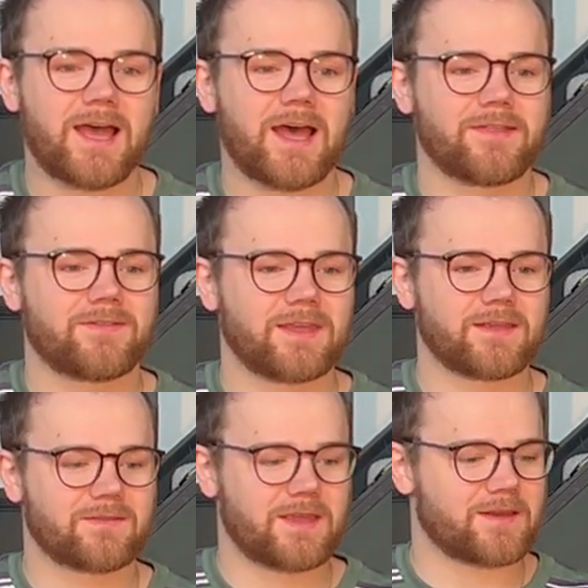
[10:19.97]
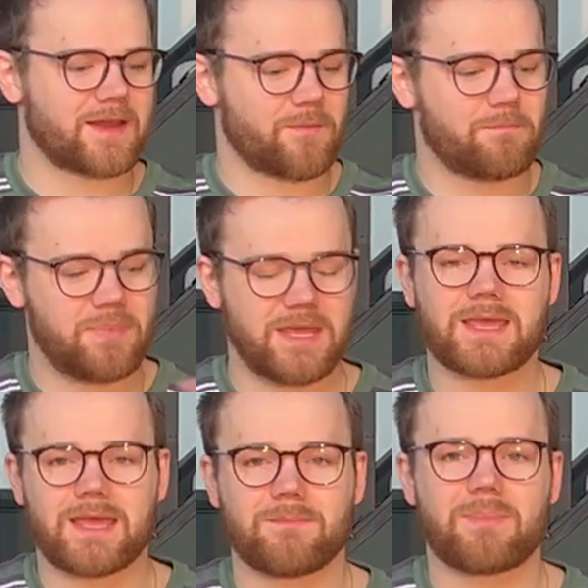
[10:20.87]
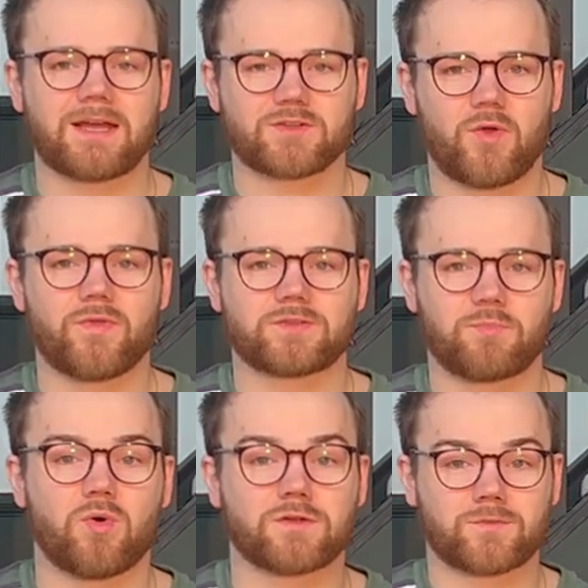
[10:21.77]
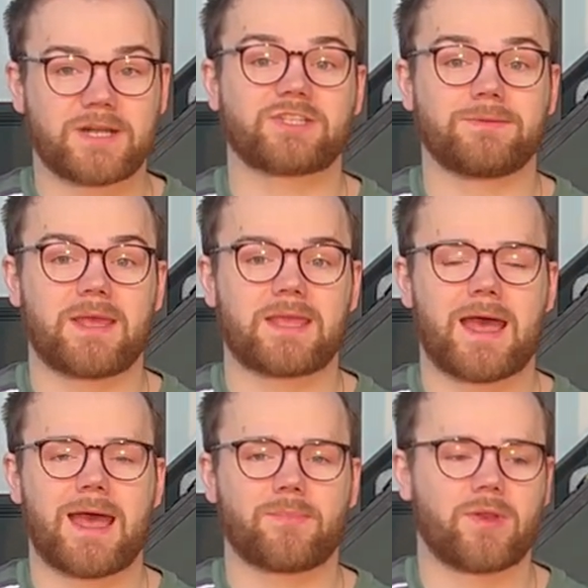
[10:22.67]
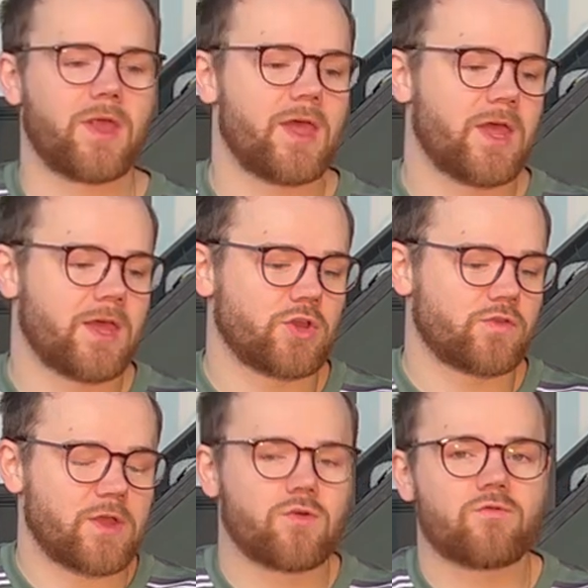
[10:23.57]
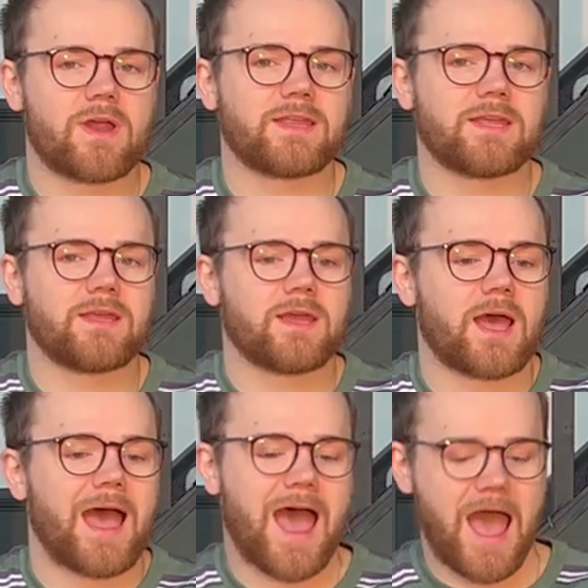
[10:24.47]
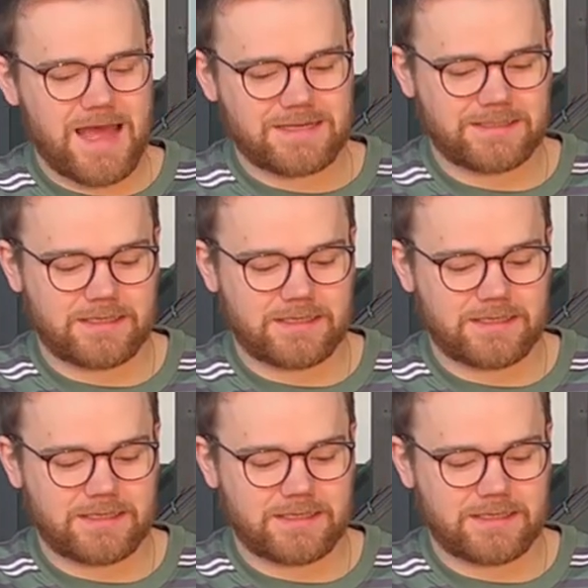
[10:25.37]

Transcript: I think they can have a big impact on the sport to actually make it happen. They already had